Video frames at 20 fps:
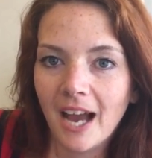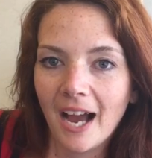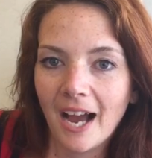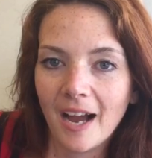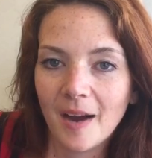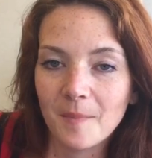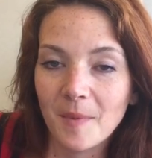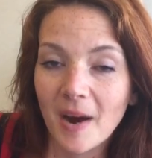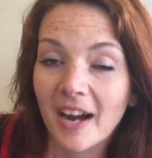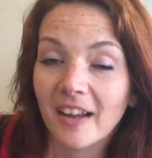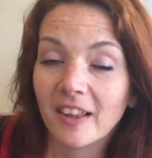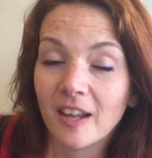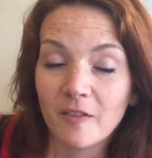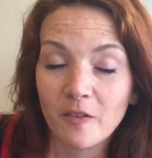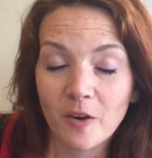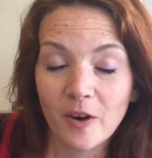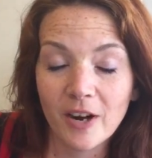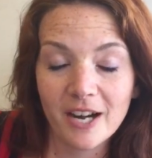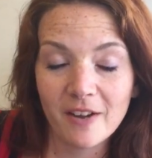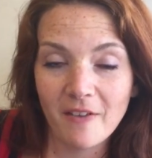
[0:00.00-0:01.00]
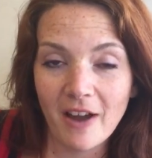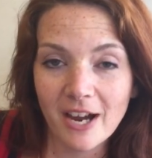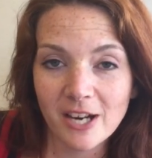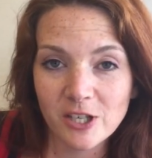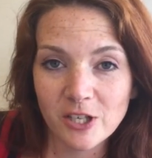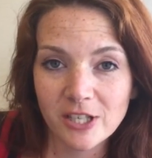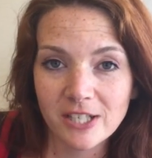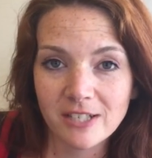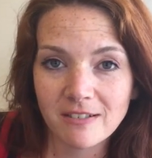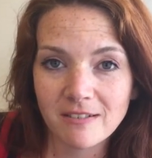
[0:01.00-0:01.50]
I love creative
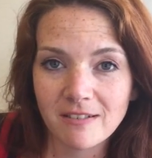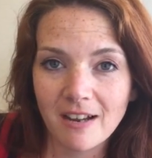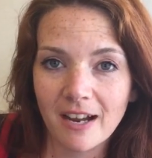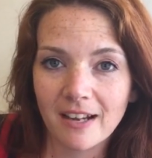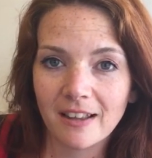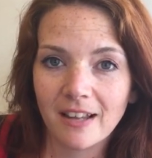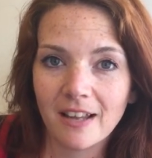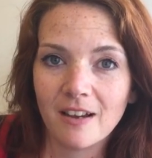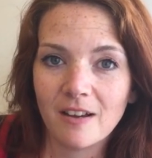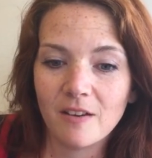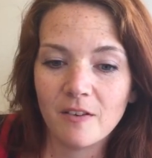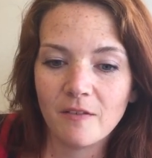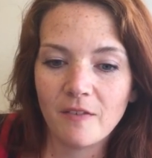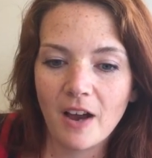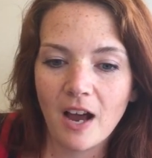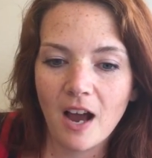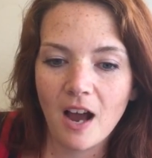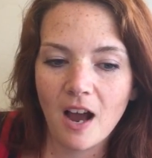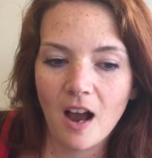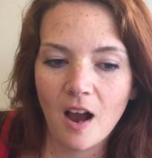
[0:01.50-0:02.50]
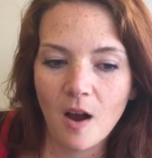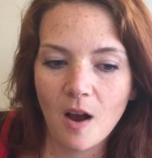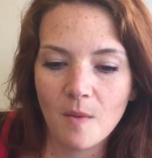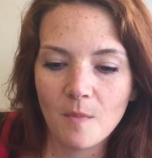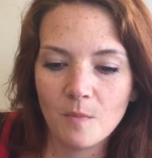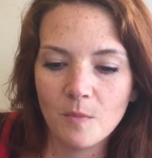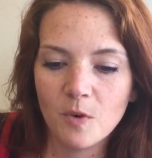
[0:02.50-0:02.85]
action. I love